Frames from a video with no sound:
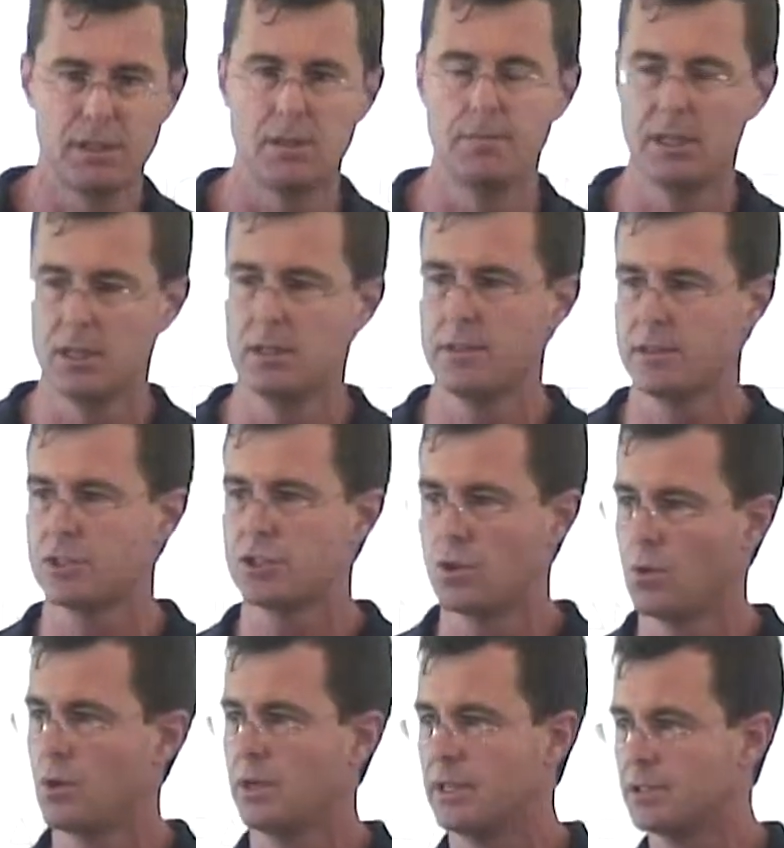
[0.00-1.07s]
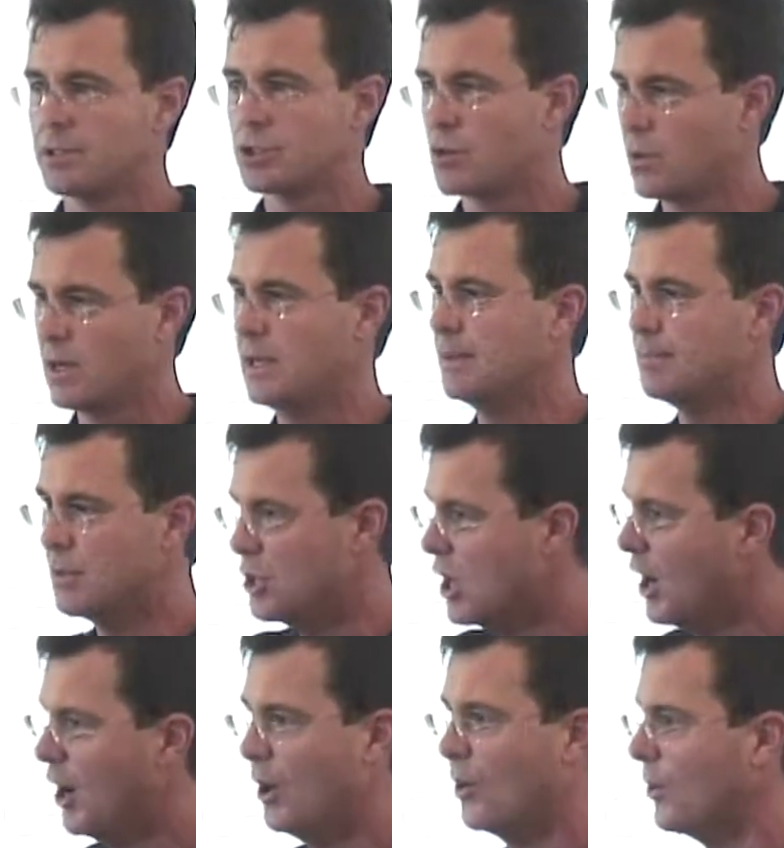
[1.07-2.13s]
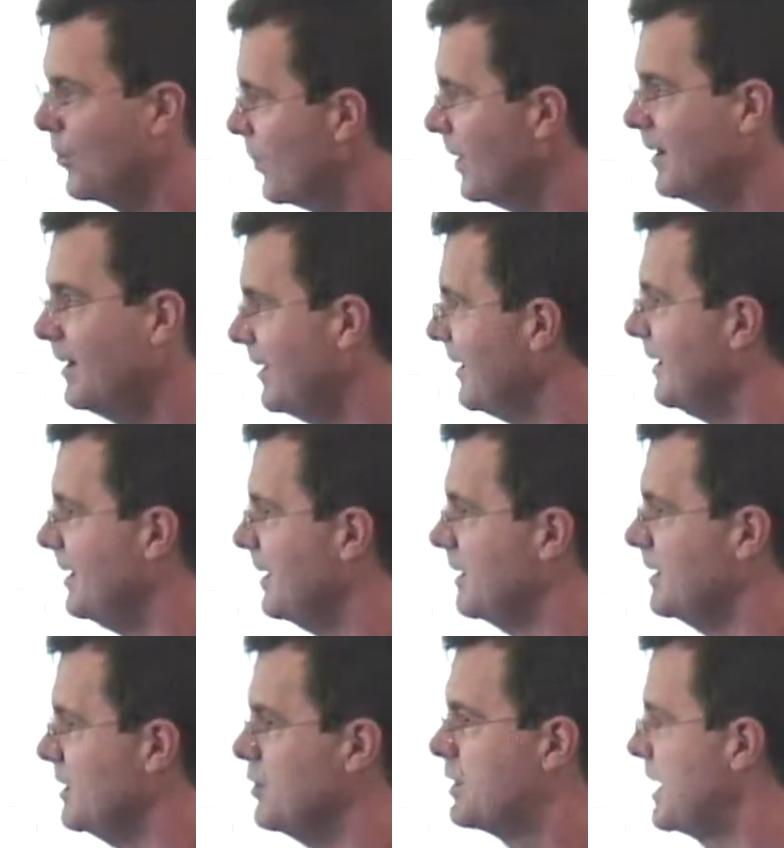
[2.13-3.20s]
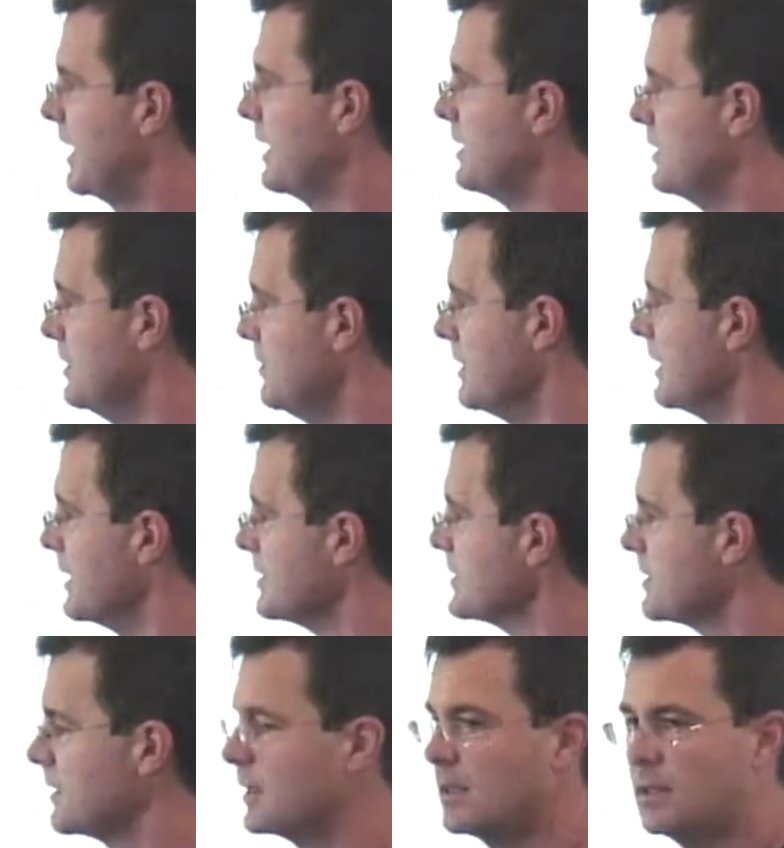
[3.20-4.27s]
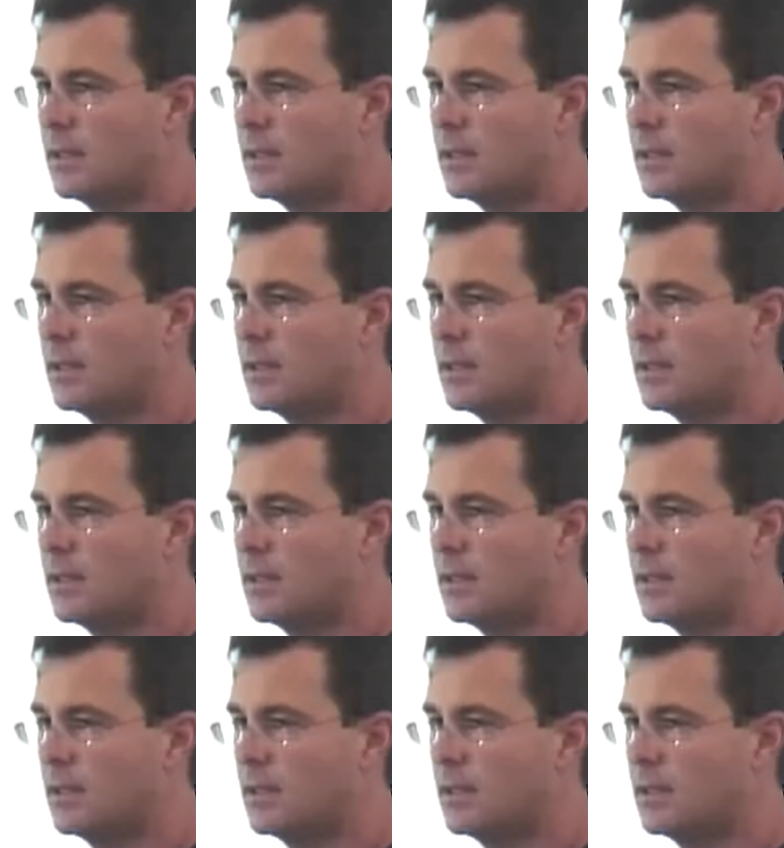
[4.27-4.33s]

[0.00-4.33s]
in the middle of the story and scream, no, you can't do this.